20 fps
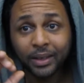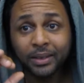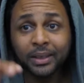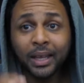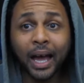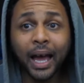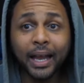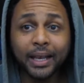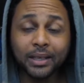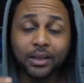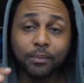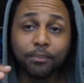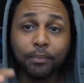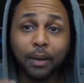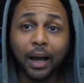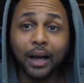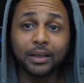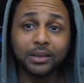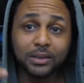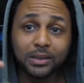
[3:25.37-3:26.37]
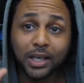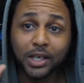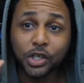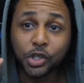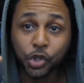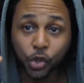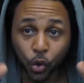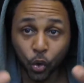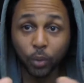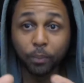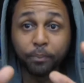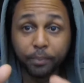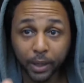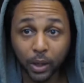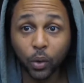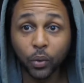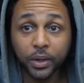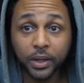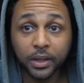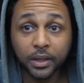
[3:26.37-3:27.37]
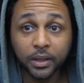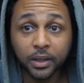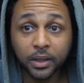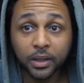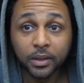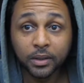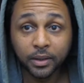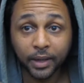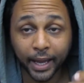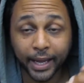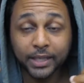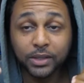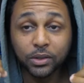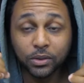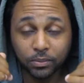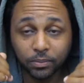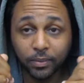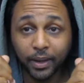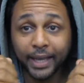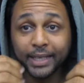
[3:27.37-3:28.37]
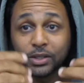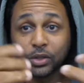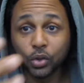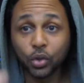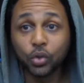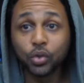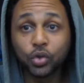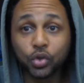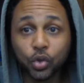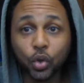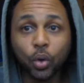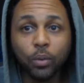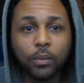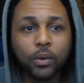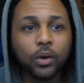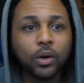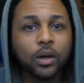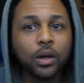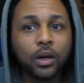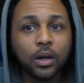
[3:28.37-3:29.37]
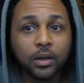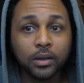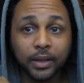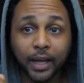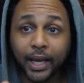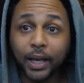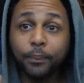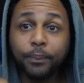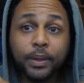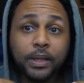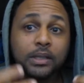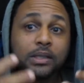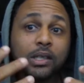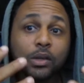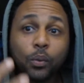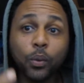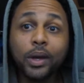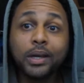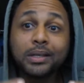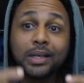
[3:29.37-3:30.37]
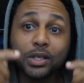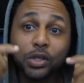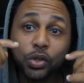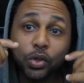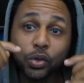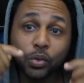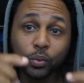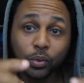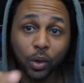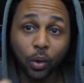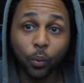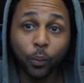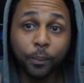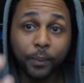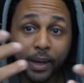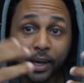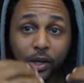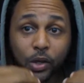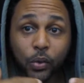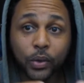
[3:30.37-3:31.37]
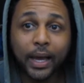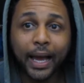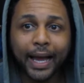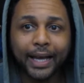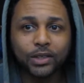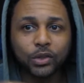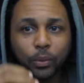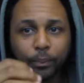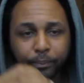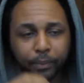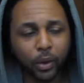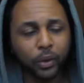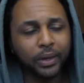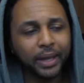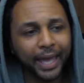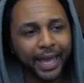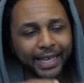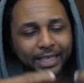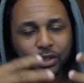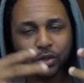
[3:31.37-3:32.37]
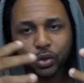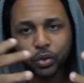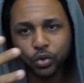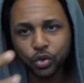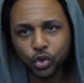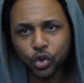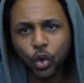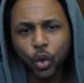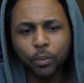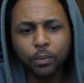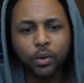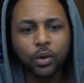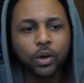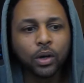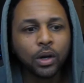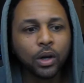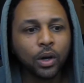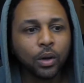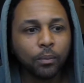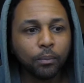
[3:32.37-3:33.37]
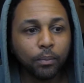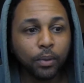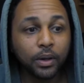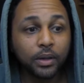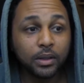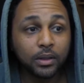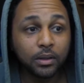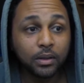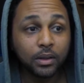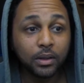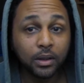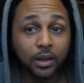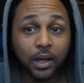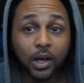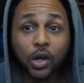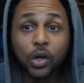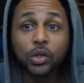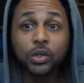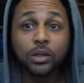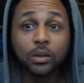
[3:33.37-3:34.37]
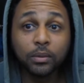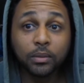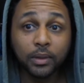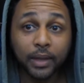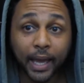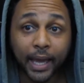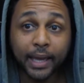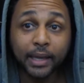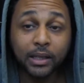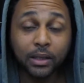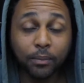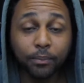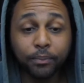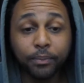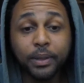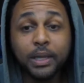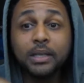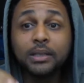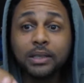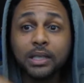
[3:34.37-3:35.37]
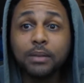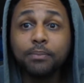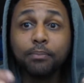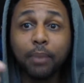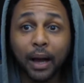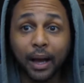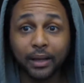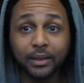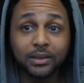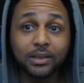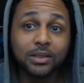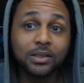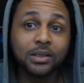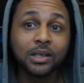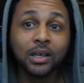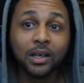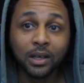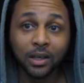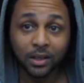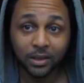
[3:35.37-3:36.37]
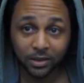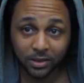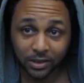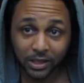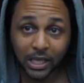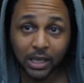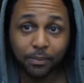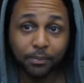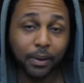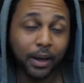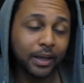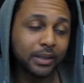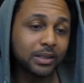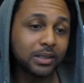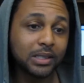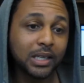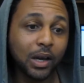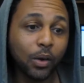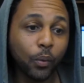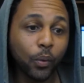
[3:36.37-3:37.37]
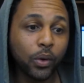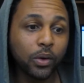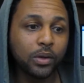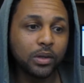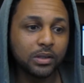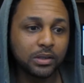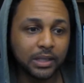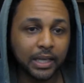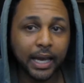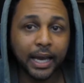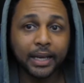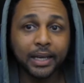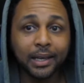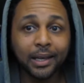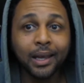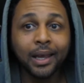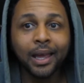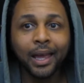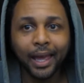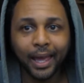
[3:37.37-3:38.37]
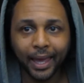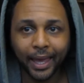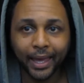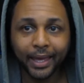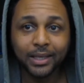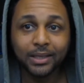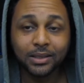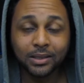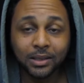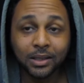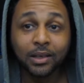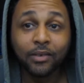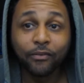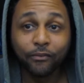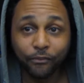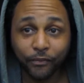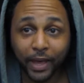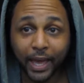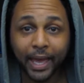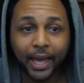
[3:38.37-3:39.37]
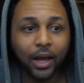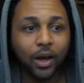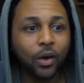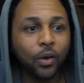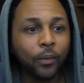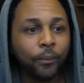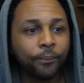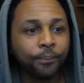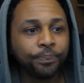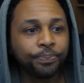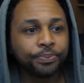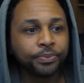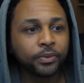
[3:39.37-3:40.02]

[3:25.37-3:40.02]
not the box that you're building as as the consumer, not the PC rig that you know me and you guys are building as the consumer, but here's the game, the PC boxes, Steam boxes that we're designing as Valve.